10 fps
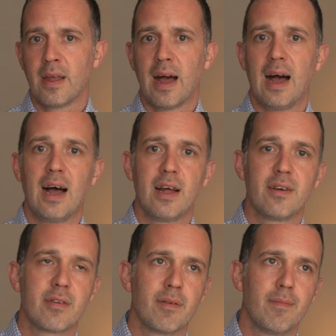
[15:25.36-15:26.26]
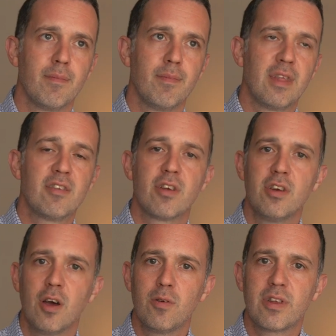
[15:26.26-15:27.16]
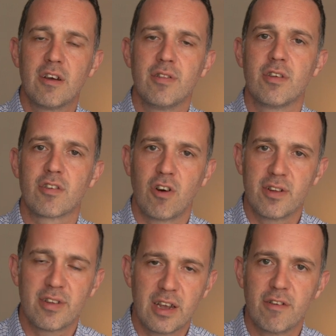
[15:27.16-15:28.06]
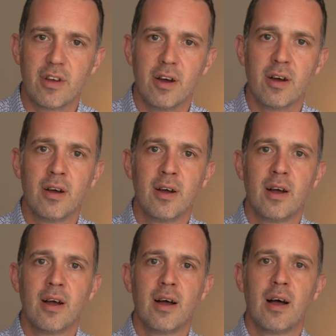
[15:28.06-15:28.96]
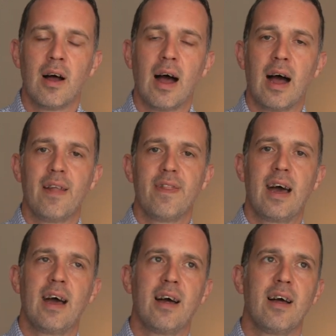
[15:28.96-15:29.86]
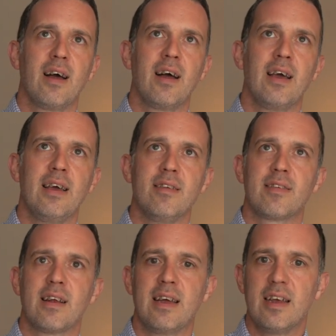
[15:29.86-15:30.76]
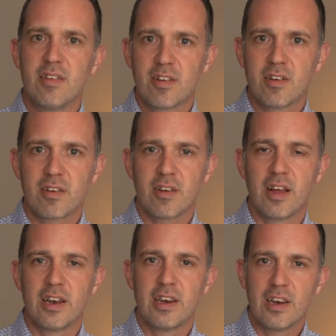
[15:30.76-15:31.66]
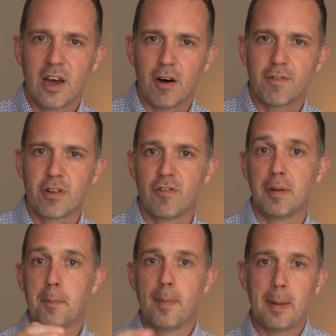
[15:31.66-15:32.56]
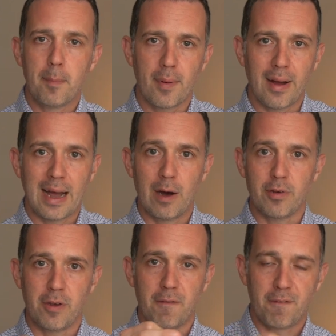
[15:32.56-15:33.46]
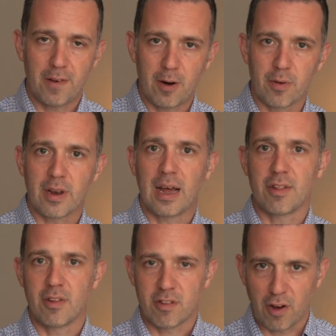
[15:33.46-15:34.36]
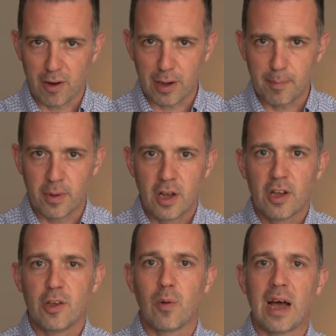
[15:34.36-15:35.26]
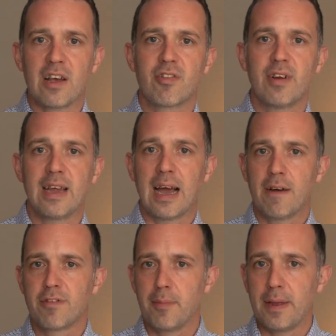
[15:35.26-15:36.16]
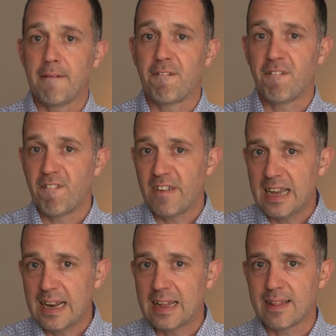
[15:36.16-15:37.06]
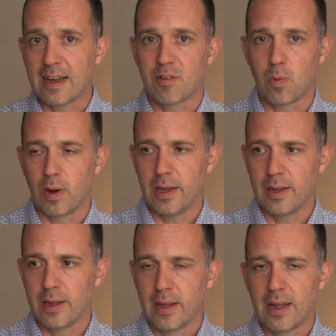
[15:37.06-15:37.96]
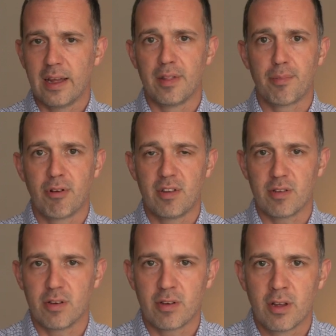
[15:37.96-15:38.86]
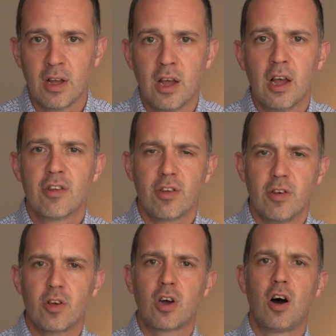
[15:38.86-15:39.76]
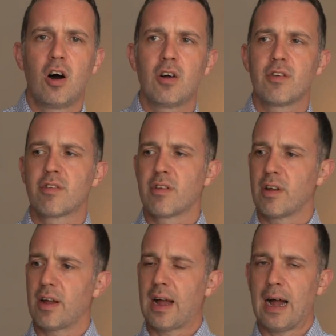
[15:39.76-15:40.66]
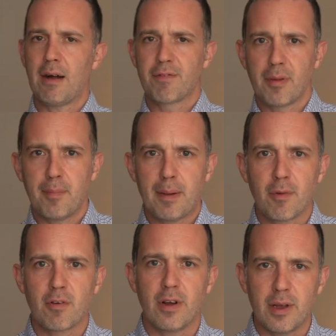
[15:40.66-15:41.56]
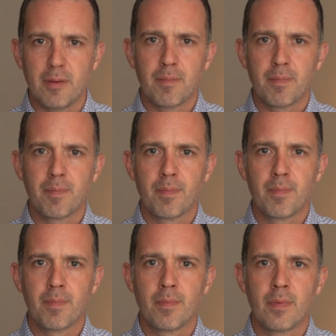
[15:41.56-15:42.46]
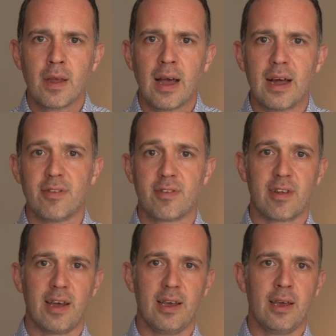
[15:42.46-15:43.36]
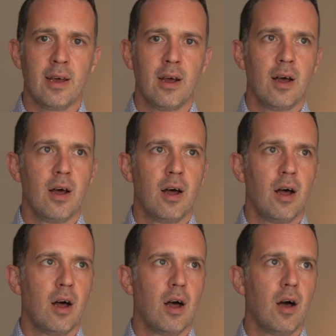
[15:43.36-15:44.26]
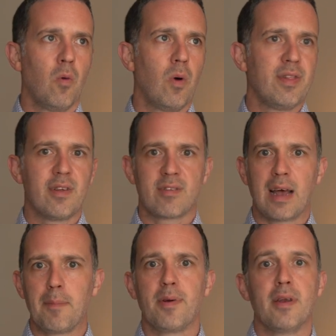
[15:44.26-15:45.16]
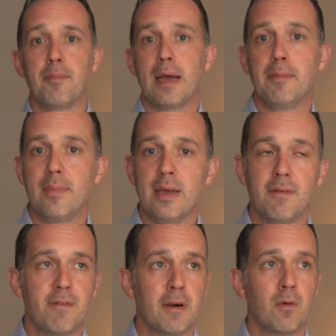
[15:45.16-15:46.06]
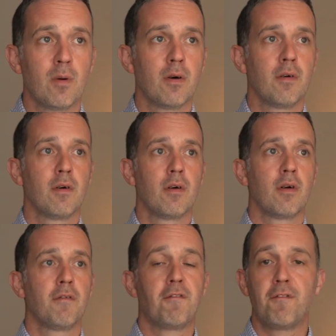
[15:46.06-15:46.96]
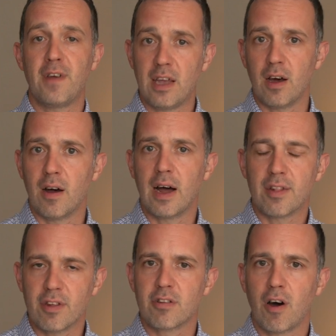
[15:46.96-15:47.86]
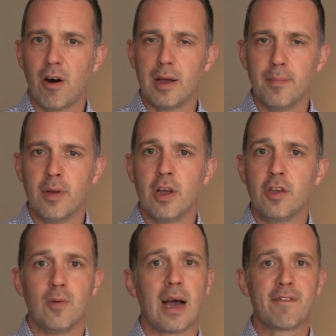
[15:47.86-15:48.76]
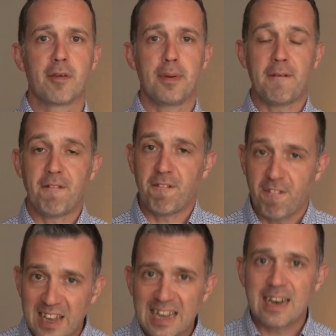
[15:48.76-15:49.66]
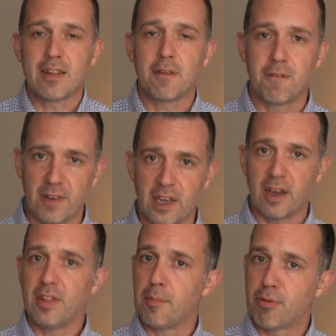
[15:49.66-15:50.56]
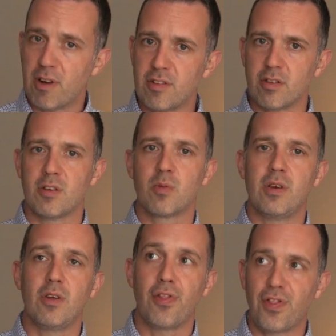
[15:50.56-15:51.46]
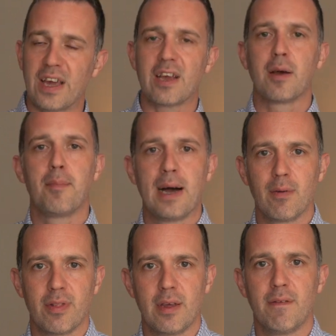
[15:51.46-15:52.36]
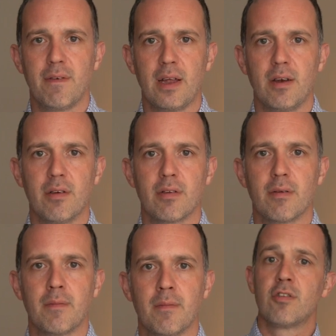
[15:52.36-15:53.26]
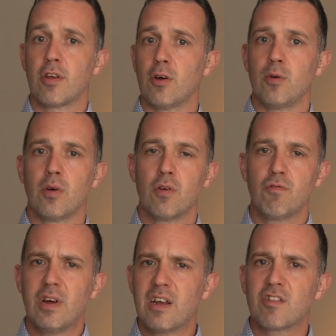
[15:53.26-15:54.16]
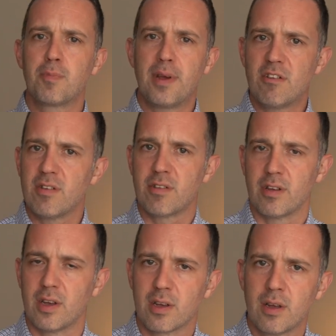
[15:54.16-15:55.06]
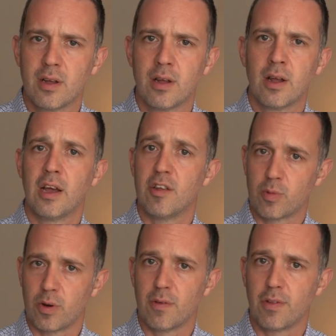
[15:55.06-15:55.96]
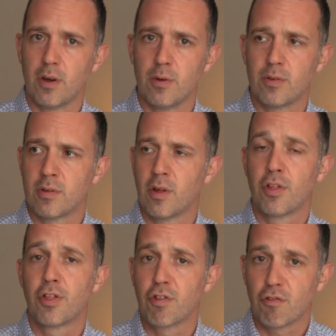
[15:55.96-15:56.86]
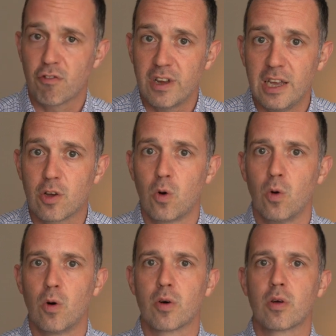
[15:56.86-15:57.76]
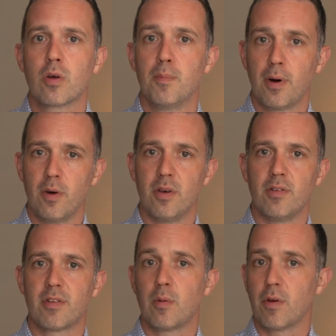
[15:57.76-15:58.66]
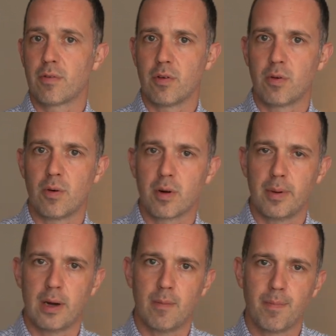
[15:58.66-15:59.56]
And there's a note here in this criteria, and that is that it isn't enough to remember how you felt at the time. You actually have to be feeling that way in the present. So you can't have the memory and say, when this happened, it made me feel fear at the time. You have to be feeling the fear in the present when you think about the event. So re-experiencing is one of those 3 core components that we often talk about.